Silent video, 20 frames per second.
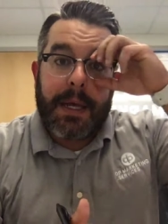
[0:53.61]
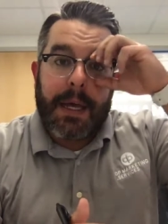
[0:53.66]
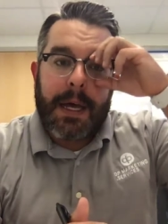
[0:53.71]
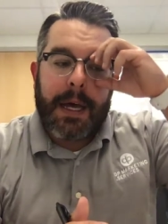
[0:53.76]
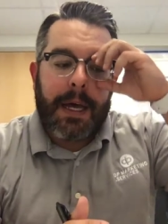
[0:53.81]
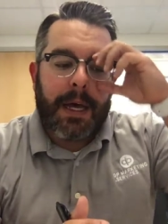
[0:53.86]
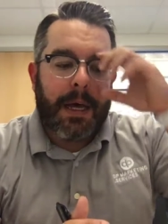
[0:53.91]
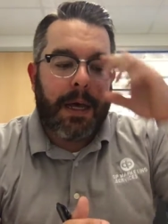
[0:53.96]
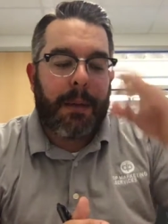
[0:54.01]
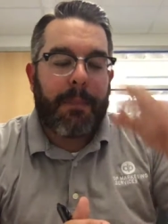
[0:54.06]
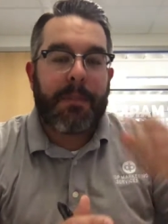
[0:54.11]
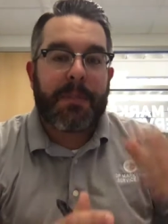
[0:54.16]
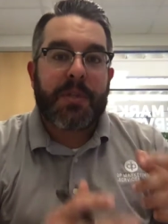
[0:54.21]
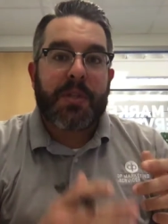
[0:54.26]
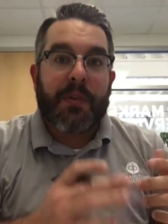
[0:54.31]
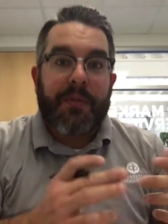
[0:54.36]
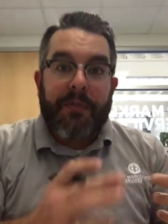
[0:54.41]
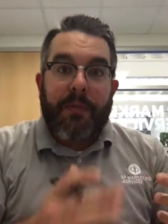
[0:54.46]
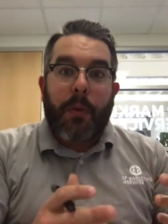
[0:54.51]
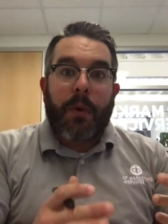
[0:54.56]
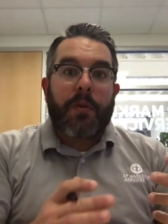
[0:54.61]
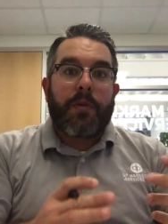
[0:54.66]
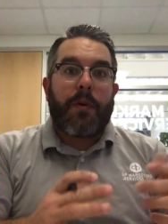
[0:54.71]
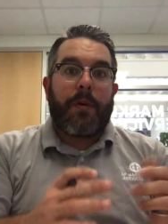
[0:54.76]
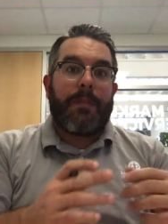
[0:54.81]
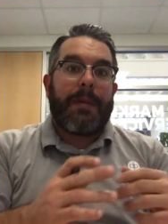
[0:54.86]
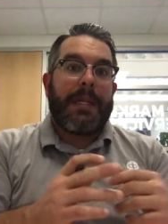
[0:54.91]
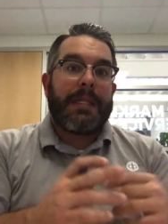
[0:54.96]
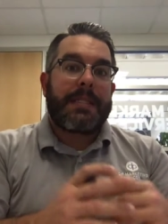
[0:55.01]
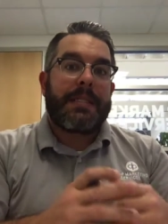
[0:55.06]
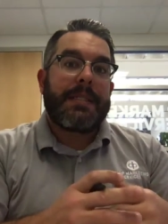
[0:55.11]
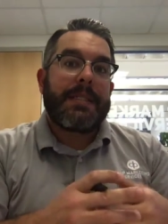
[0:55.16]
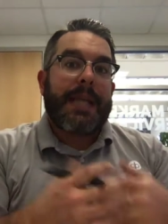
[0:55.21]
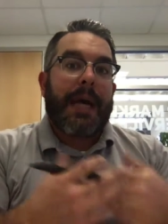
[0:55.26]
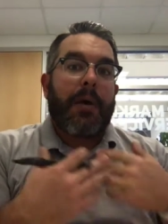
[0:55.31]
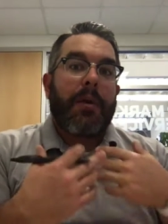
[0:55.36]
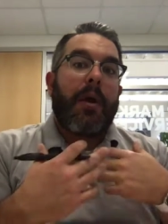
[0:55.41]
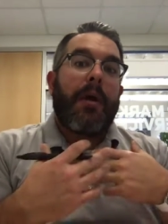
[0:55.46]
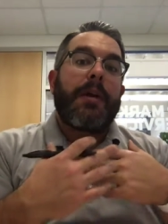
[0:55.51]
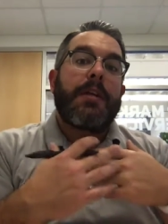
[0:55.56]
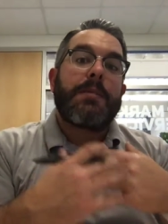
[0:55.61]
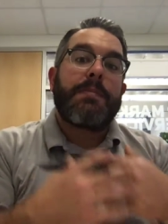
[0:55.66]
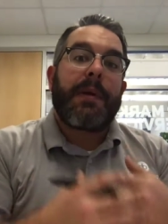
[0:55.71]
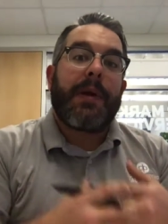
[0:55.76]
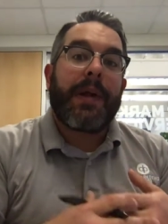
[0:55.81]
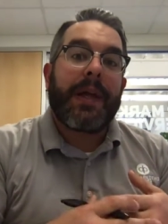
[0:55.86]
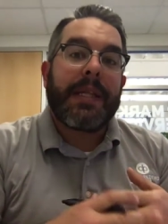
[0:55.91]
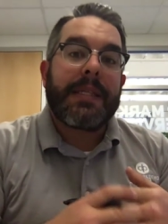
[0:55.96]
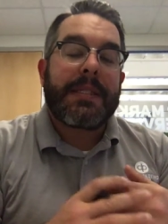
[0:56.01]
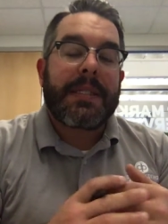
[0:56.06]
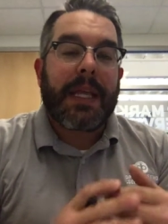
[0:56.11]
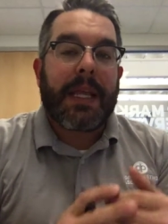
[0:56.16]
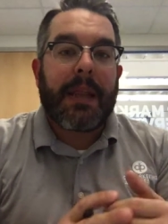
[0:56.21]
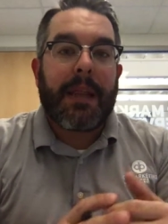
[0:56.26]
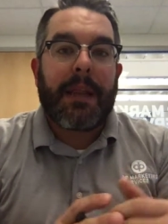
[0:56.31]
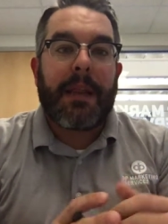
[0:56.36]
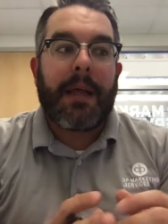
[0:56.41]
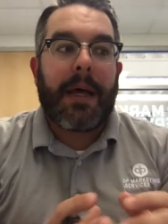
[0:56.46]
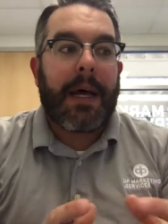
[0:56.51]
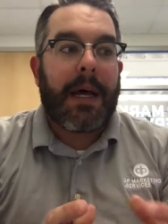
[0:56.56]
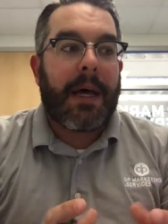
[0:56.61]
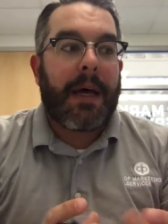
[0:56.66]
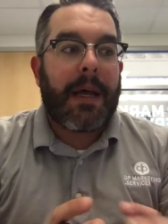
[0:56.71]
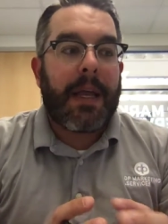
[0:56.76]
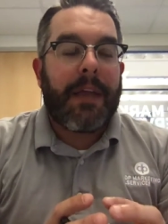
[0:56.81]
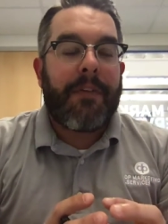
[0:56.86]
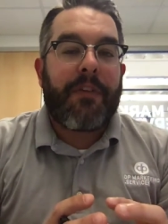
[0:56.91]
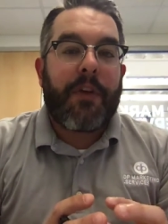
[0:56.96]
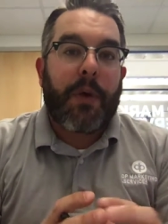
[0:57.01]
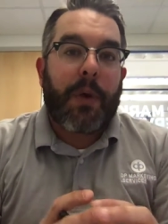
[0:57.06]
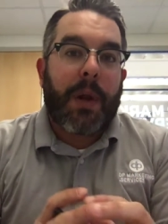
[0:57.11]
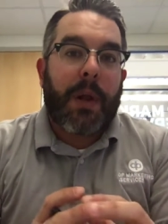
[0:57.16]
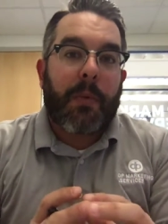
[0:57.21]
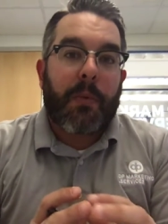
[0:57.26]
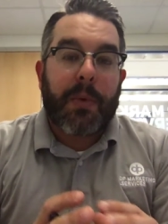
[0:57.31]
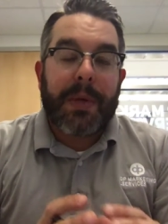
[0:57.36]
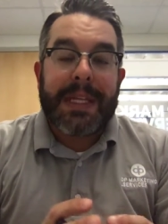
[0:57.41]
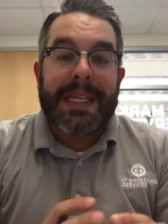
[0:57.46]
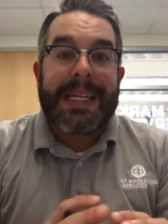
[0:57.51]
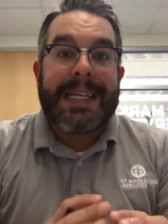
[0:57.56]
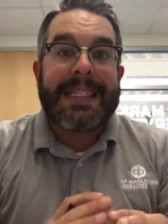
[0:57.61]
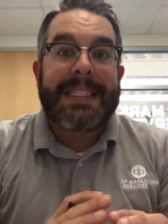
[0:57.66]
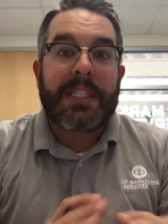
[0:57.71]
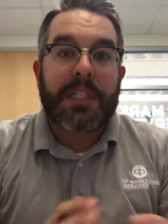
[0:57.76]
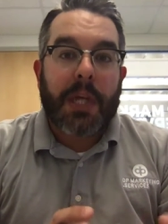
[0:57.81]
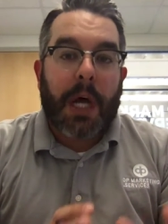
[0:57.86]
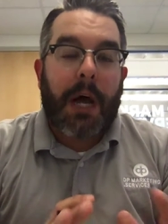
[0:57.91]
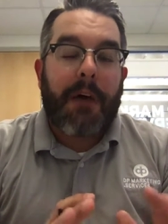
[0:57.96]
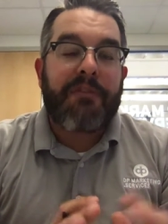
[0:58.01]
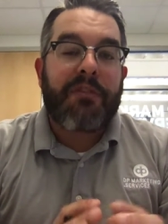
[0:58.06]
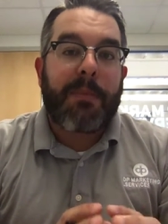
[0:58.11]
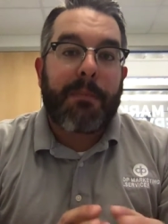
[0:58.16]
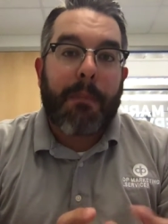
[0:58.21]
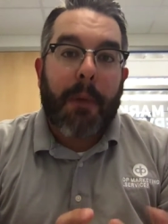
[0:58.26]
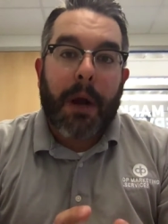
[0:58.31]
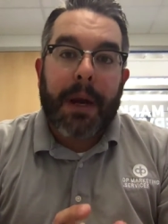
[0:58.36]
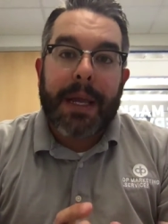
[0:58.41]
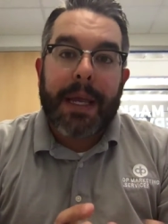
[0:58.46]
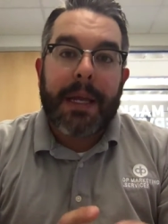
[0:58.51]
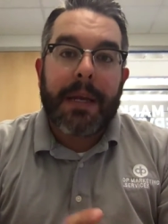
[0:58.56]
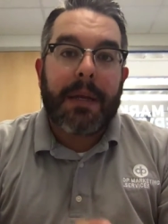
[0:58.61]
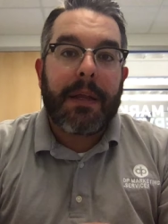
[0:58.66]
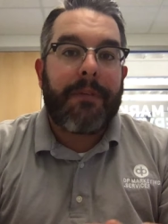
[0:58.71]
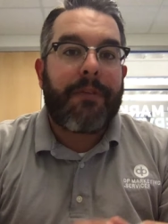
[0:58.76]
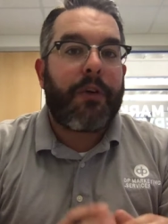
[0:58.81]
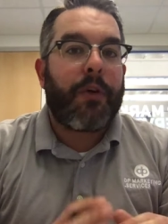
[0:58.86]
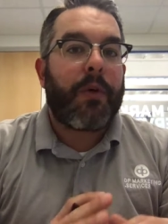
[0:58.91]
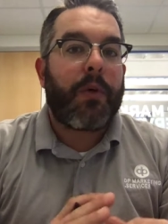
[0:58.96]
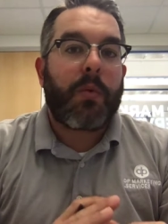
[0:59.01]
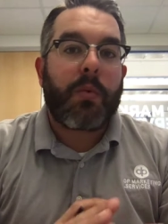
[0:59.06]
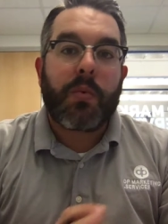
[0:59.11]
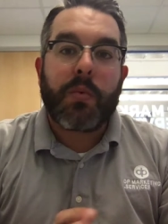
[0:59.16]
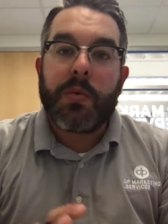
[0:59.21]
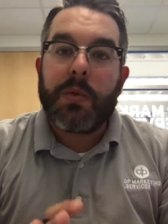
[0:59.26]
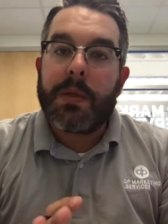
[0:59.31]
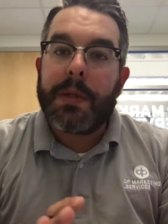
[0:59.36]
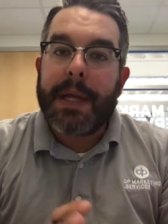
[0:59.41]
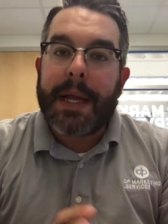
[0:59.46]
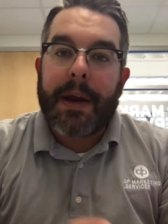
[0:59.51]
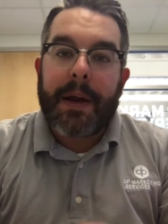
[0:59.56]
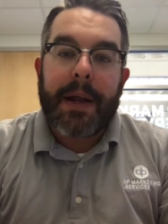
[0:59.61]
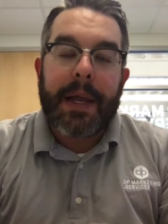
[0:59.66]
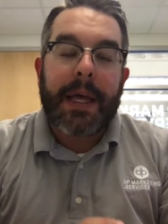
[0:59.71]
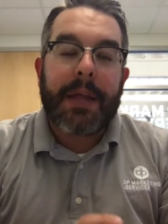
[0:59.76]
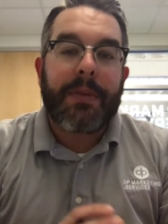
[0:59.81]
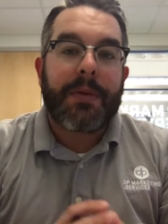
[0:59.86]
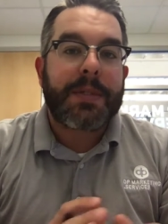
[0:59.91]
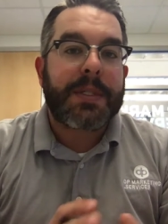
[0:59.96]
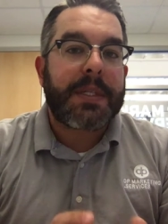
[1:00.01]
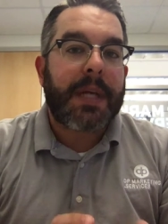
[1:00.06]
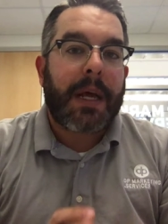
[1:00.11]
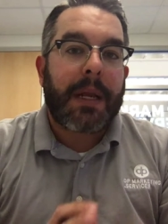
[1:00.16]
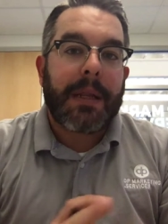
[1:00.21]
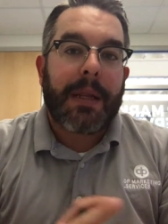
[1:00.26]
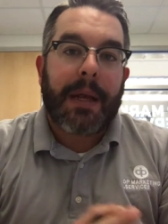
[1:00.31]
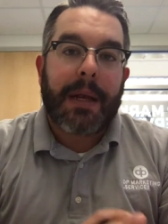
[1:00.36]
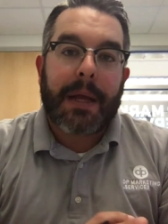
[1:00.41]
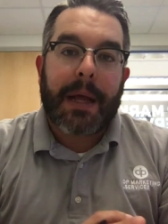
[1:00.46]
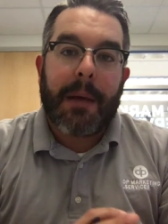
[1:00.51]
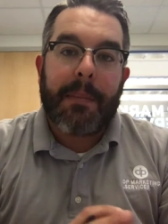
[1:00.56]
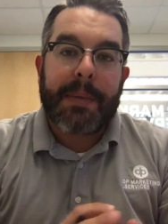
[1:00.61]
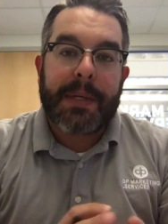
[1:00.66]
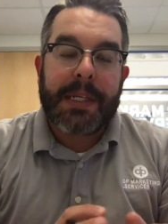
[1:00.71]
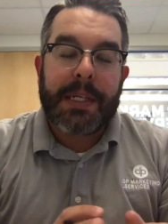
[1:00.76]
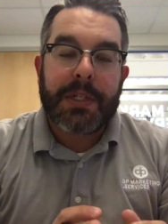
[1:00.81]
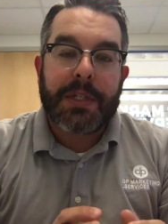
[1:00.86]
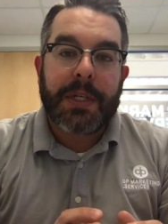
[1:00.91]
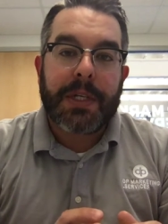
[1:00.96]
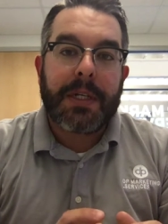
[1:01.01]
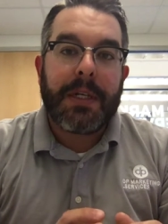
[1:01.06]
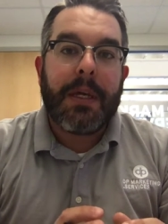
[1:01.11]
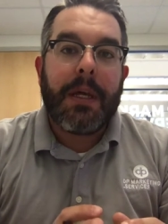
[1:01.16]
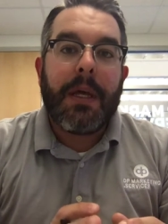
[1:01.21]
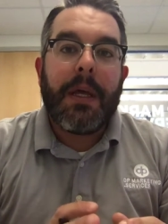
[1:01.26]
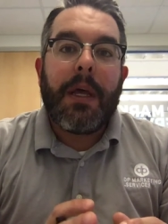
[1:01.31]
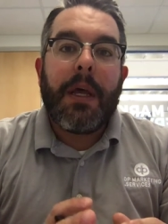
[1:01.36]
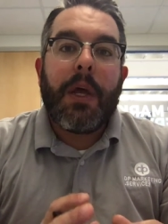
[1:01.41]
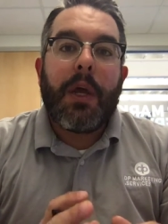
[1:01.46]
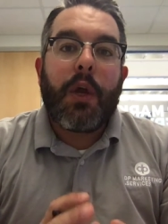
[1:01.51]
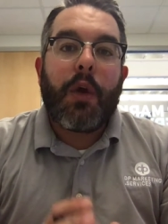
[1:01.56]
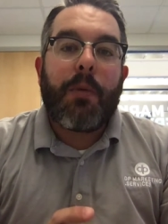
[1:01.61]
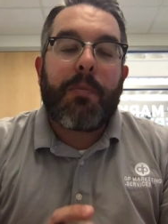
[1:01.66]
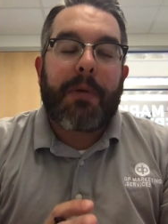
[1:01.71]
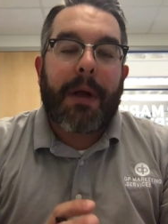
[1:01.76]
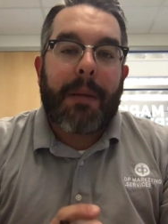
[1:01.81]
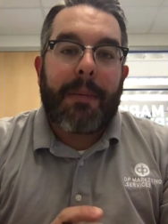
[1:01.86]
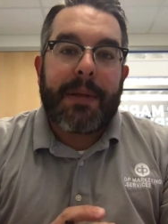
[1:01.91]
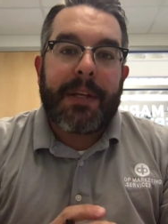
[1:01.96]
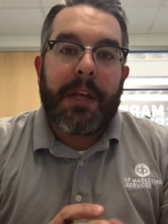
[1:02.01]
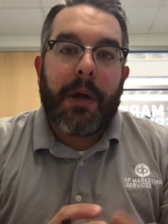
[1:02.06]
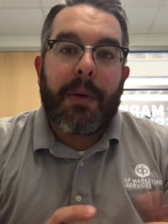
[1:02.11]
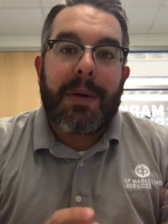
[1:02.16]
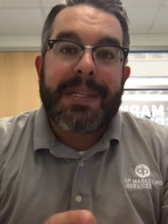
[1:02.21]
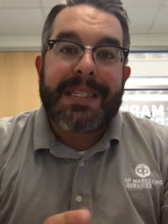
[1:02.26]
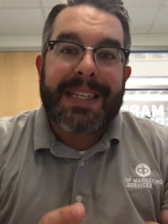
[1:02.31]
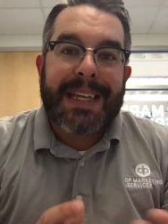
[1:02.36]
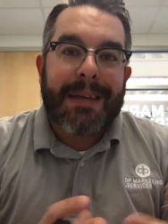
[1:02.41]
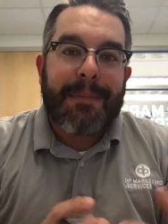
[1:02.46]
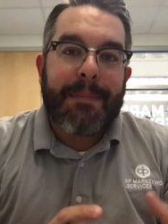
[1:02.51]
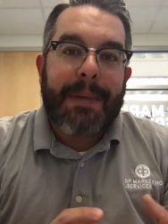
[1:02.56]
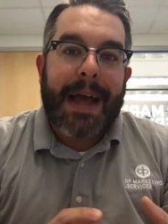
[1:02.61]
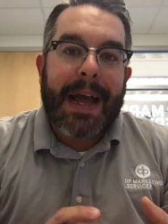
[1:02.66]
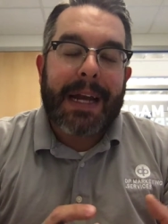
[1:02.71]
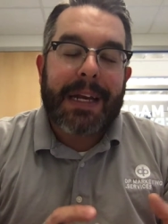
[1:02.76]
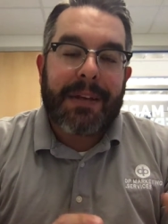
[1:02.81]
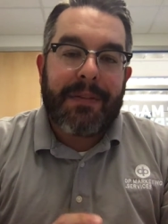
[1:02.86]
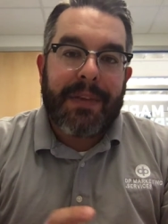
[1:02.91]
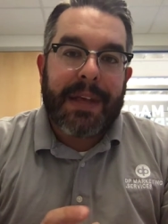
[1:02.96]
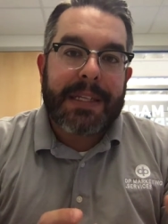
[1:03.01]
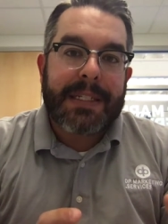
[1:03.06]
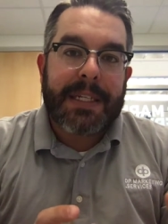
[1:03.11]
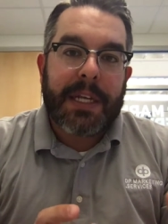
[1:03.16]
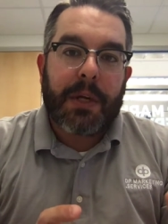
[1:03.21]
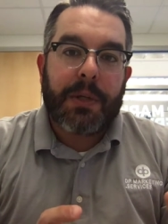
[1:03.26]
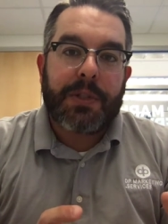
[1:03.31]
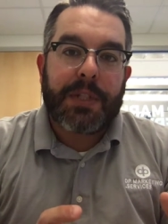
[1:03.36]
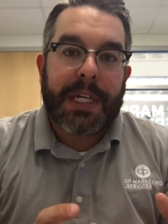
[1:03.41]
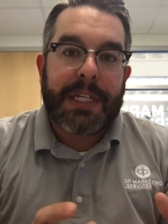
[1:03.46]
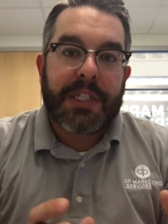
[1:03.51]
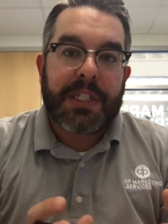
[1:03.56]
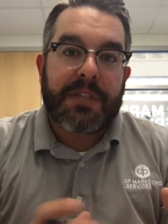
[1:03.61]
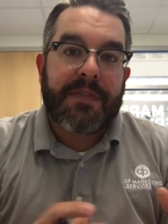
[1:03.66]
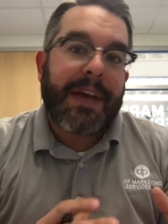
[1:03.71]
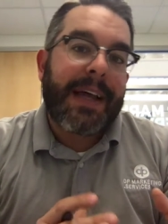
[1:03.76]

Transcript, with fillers: Um, so four and 12 months. Now, in our experience, uh, if you're in a really soft market, if you're in a rural area, there's not a lot of competition, you'll probably notice the impact of SEO changes